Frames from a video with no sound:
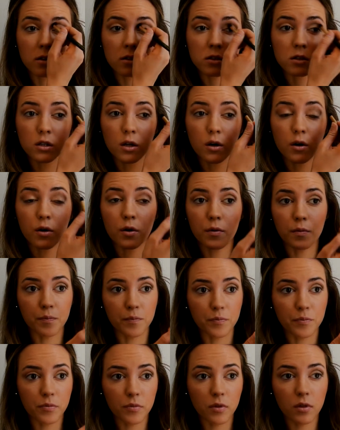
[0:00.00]
So
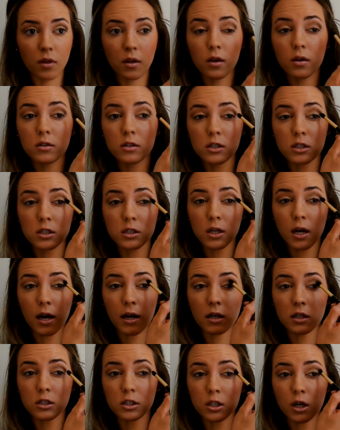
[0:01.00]
you just
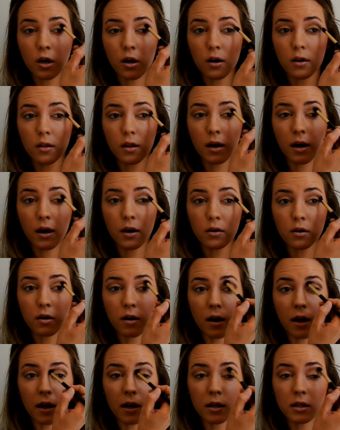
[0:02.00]
kind of start on the outer
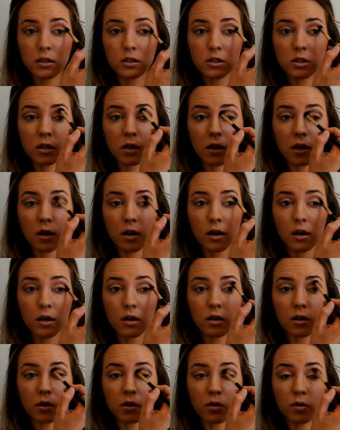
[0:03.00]
edge
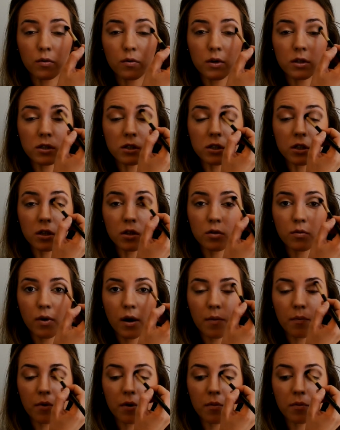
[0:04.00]
and do windshield
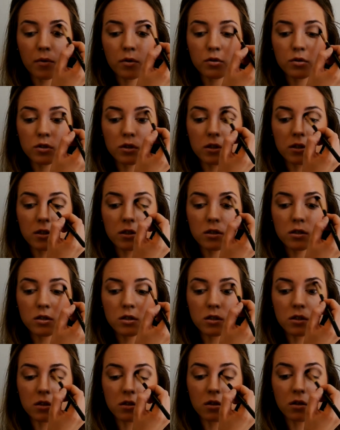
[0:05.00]
wiper
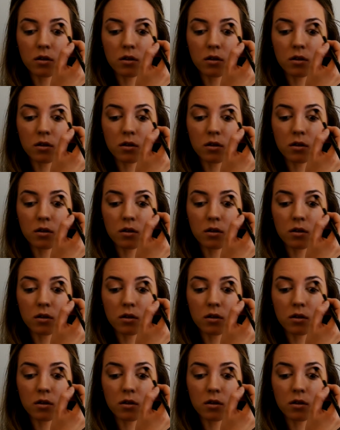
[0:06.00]
motions.